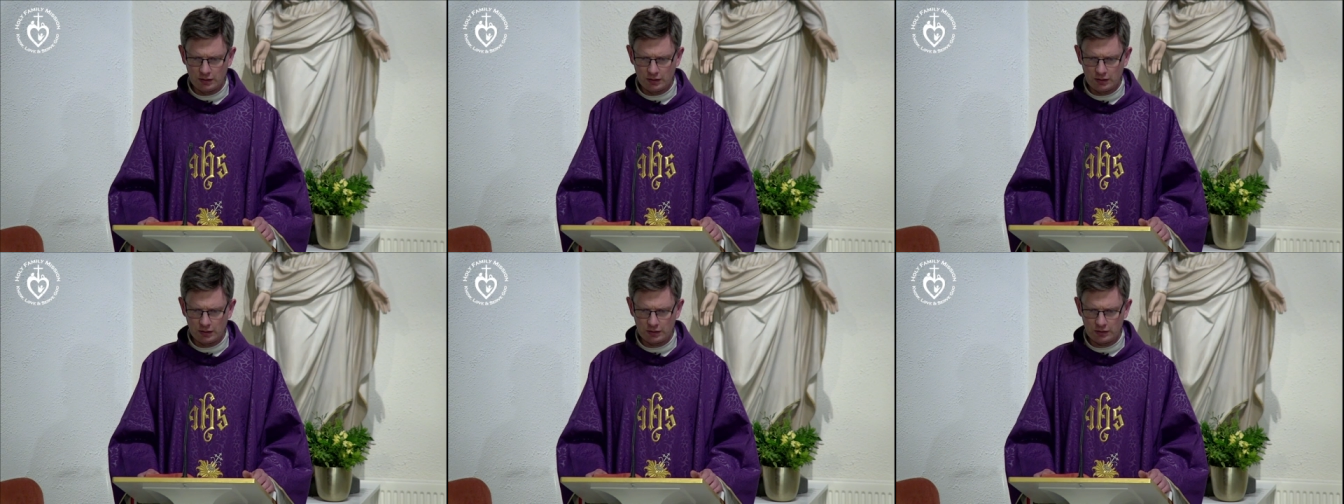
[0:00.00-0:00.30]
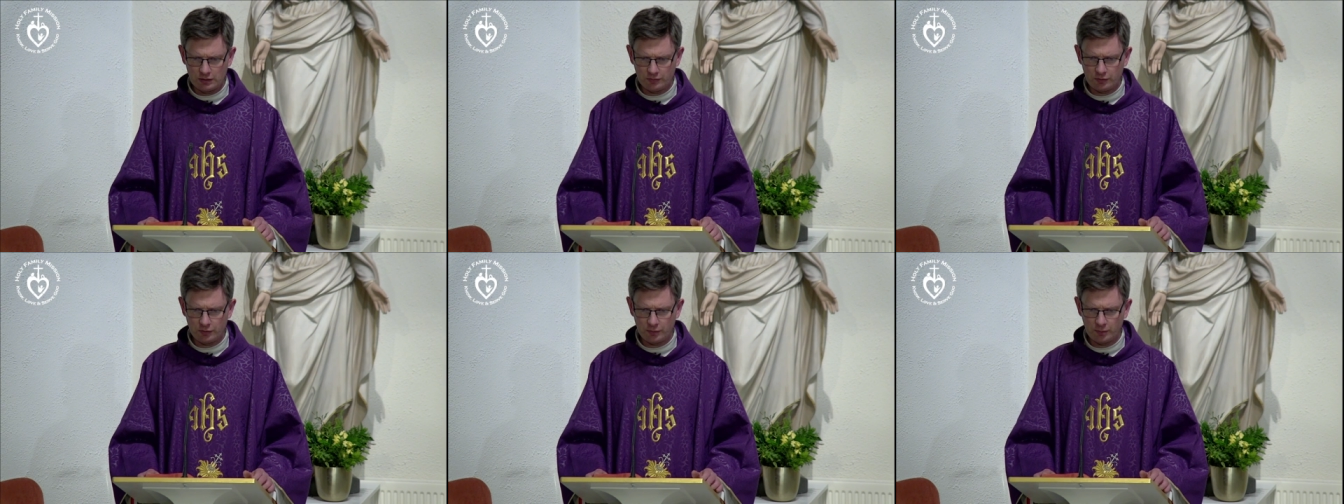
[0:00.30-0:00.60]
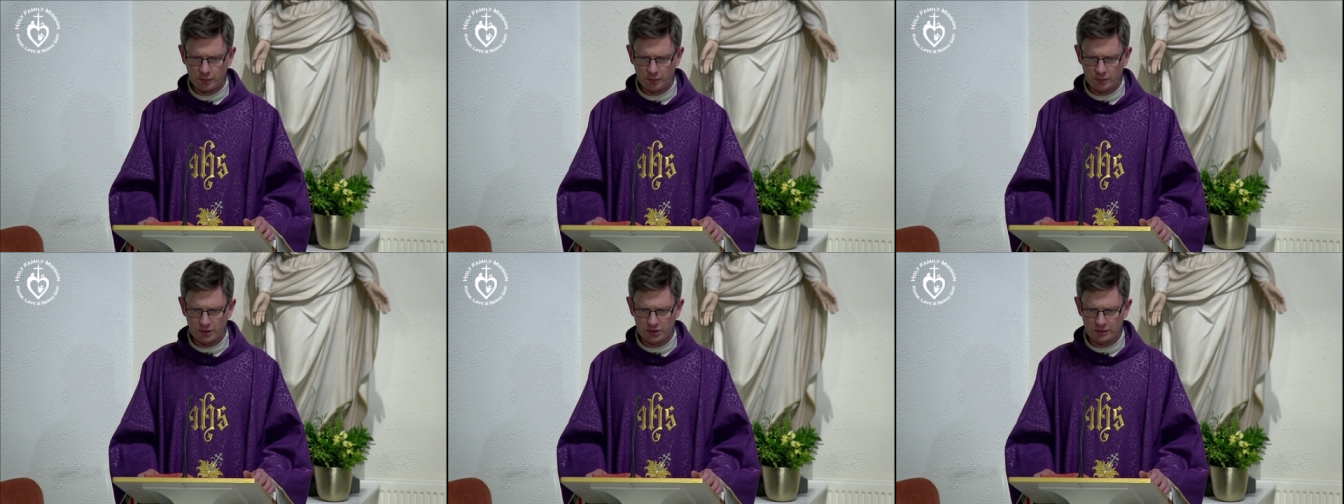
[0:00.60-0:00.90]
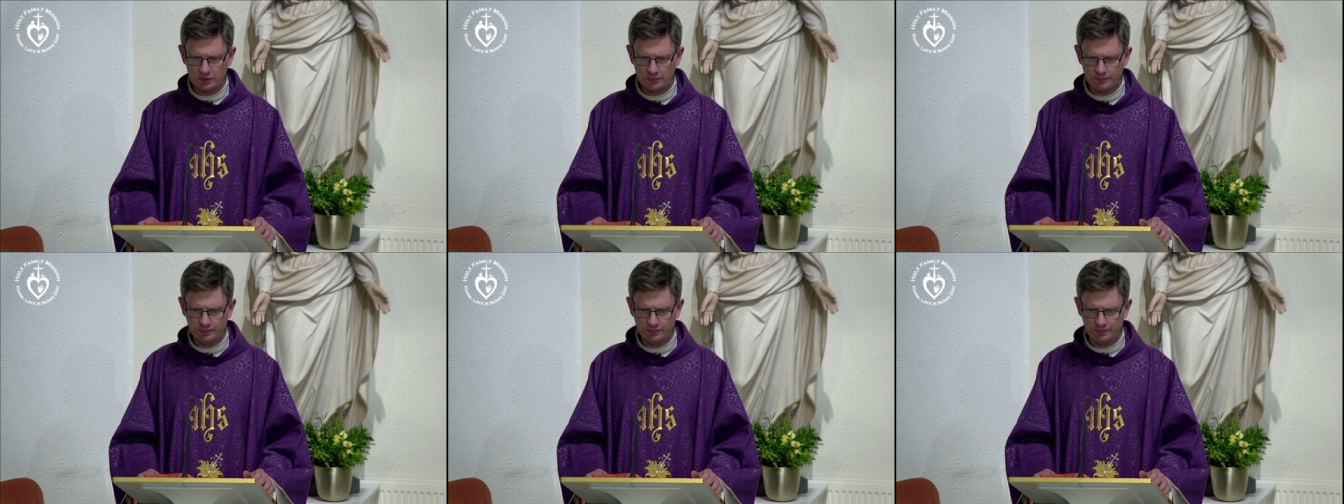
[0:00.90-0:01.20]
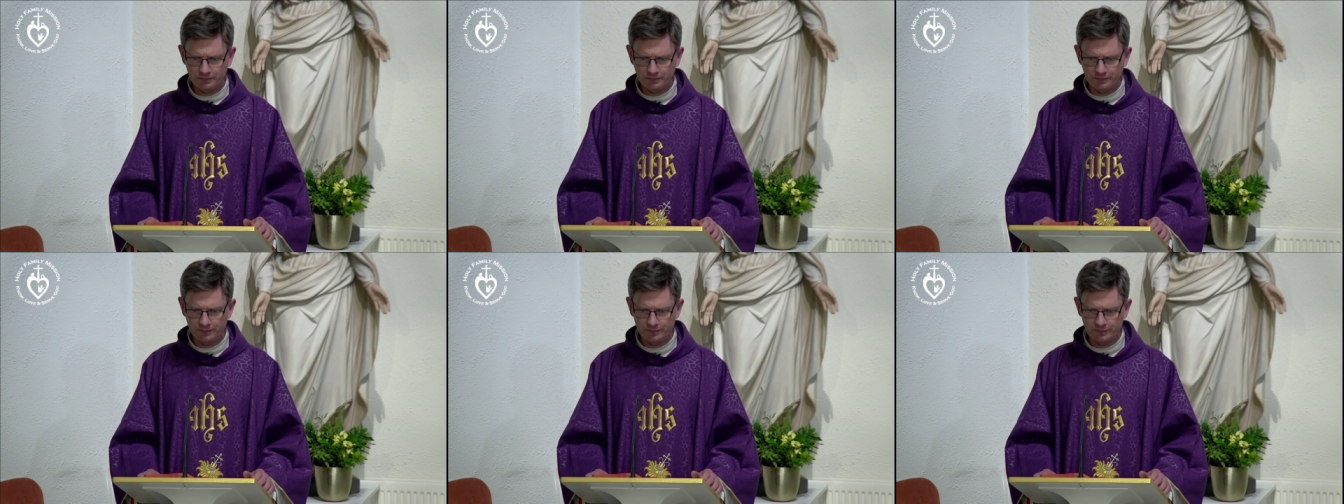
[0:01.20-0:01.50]
give her permission
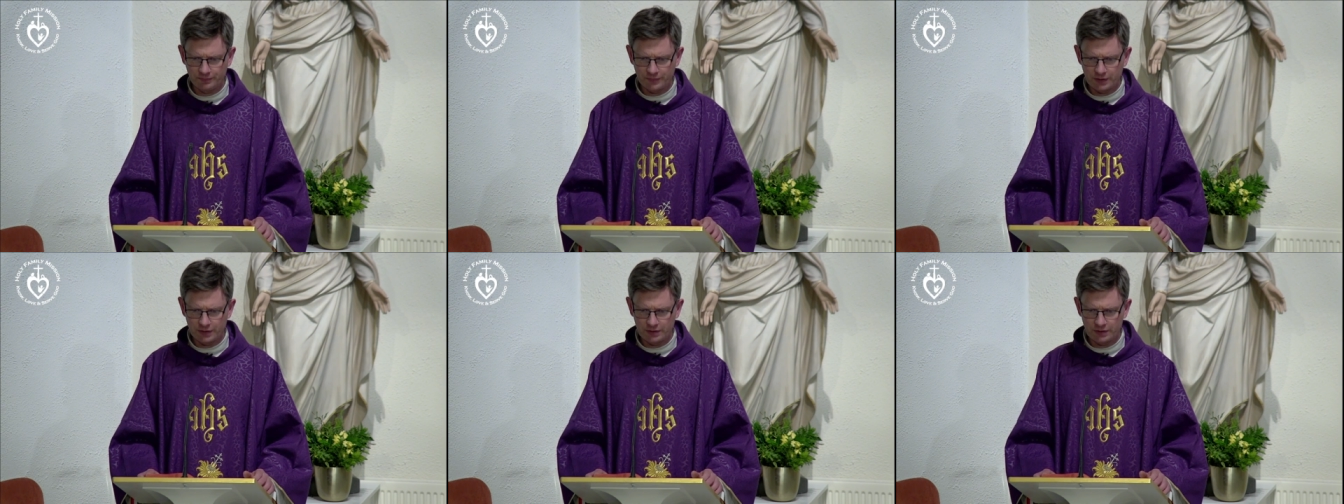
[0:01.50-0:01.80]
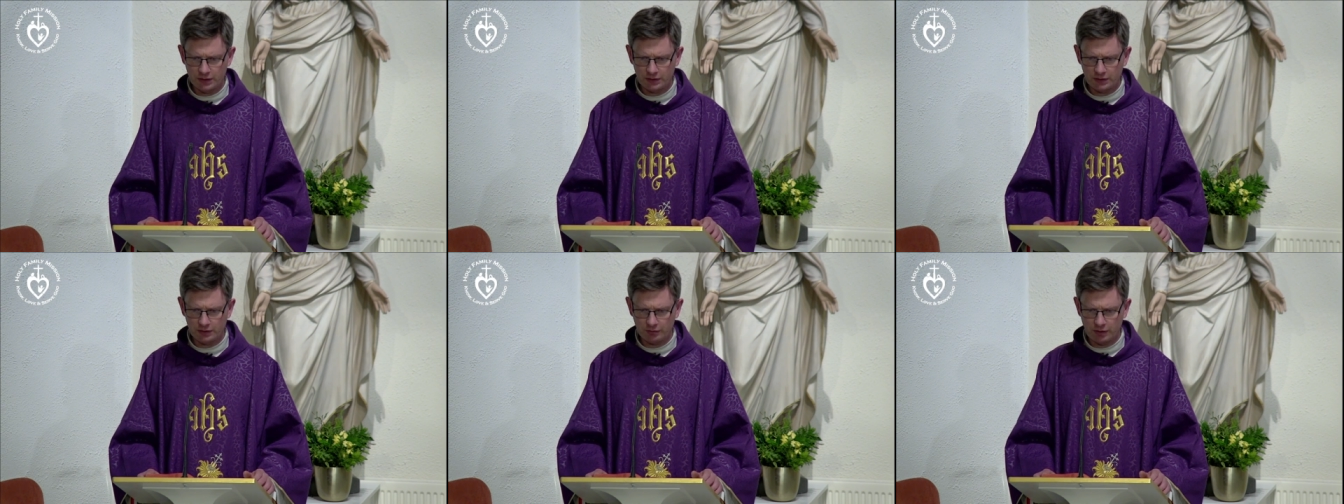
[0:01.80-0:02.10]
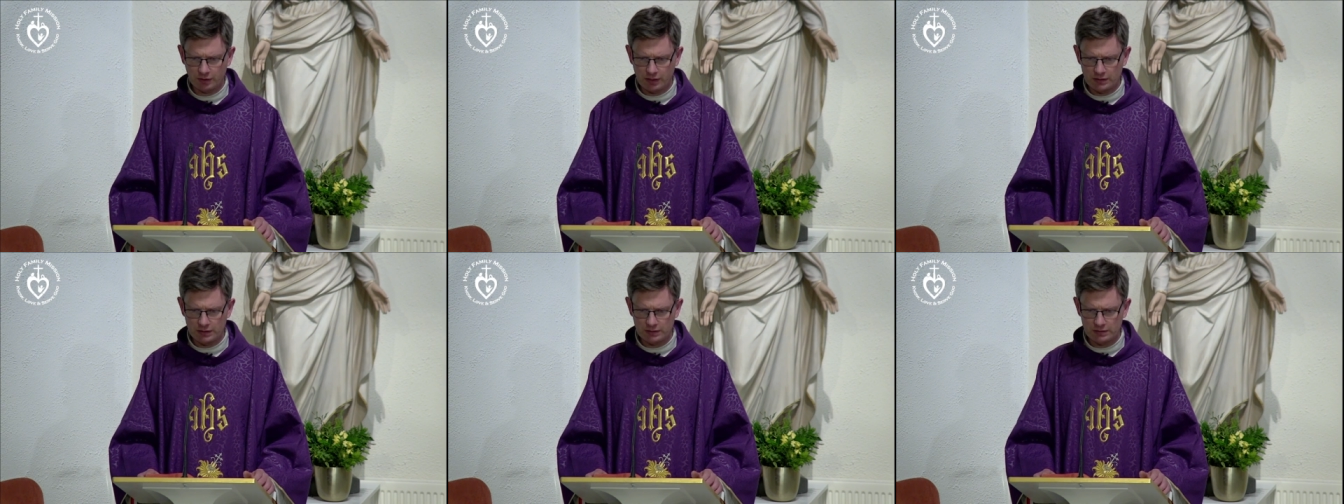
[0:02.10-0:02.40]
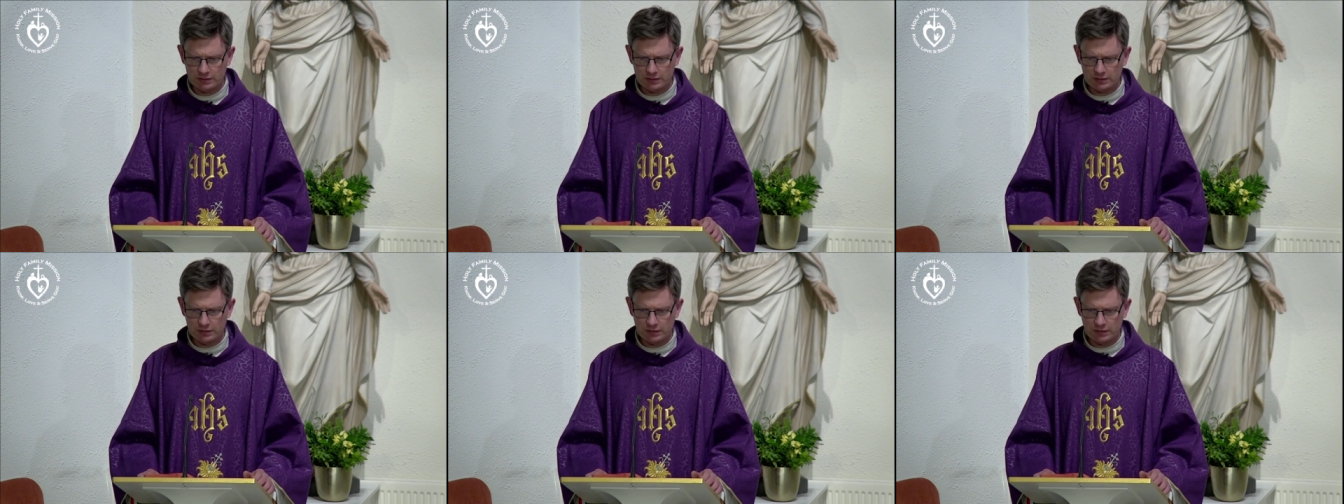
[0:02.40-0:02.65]
to take the reins,